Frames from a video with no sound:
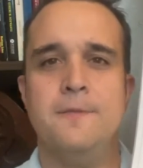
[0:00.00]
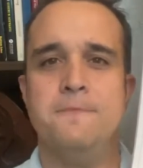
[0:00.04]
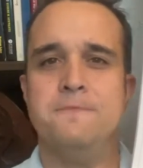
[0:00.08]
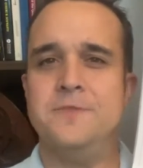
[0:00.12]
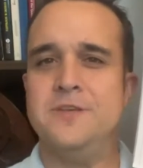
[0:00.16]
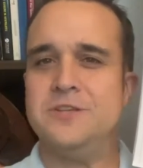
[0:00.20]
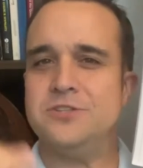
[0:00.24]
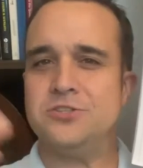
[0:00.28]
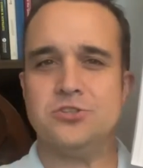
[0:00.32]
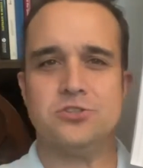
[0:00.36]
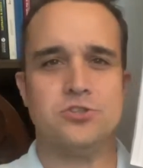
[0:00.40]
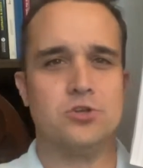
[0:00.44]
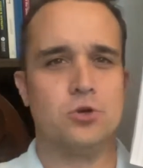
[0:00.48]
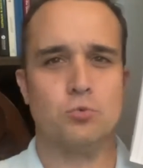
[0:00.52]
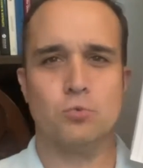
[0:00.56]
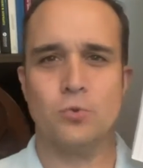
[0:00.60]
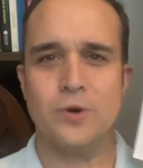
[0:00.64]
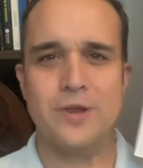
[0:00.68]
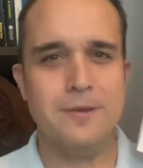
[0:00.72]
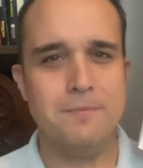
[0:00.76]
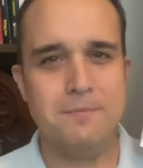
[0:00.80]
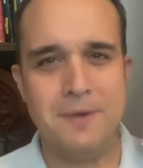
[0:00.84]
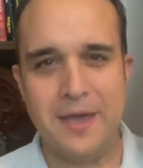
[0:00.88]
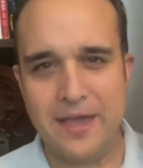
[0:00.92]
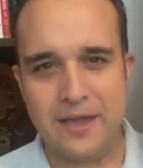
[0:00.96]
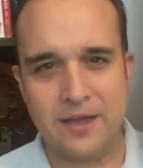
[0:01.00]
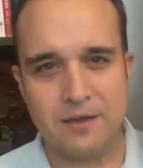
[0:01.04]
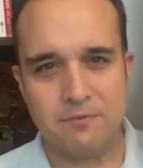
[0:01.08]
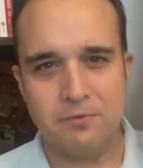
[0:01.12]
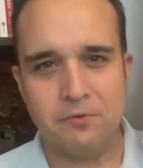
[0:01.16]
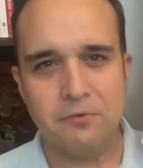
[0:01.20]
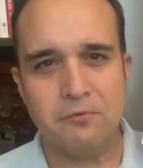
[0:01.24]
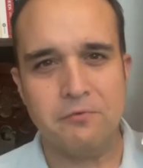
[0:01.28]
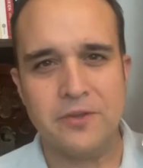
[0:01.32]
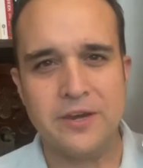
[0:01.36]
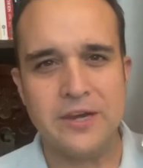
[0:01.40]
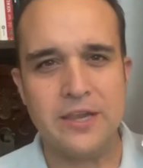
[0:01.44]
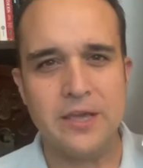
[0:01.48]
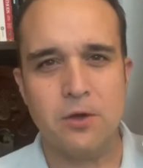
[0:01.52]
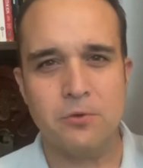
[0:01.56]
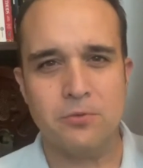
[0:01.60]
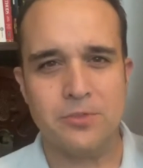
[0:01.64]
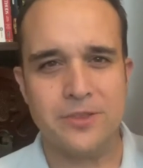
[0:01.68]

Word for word: This is a remake of a video